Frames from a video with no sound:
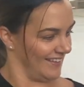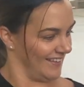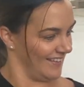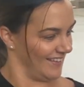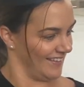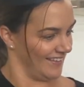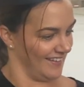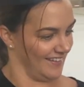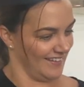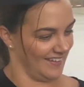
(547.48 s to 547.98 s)

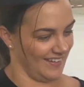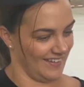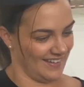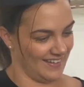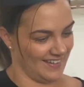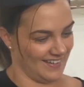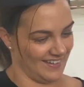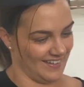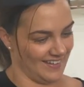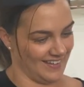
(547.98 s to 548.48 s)

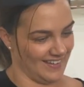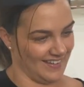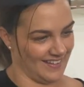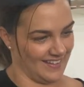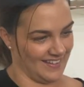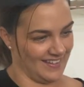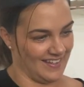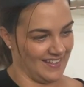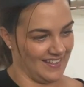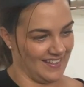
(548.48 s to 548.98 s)
Okay.
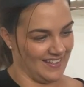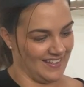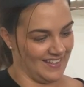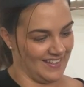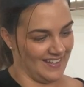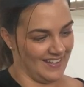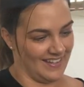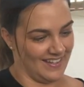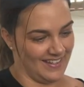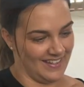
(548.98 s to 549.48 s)

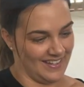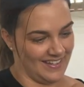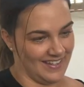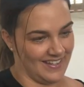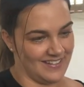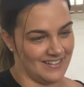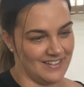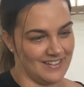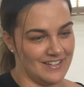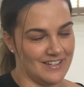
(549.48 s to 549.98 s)
I
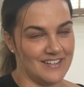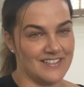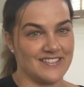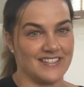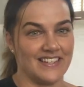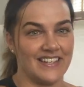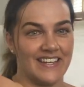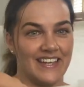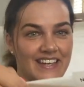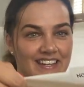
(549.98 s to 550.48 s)
don't
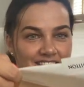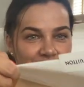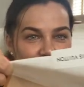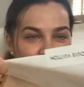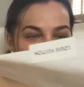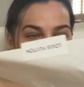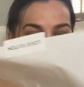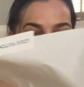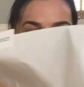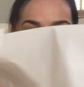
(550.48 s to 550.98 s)
usually get
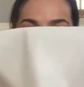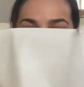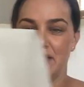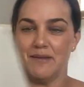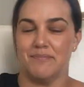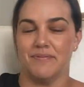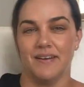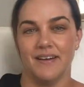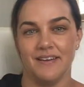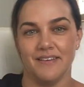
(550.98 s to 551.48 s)
tissue
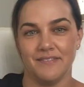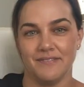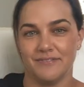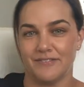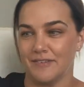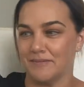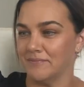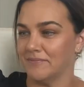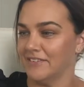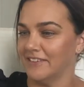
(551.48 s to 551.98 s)
paper
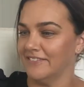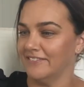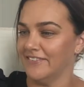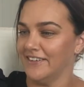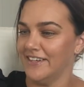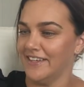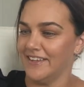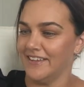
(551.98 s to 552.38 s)
from Louis.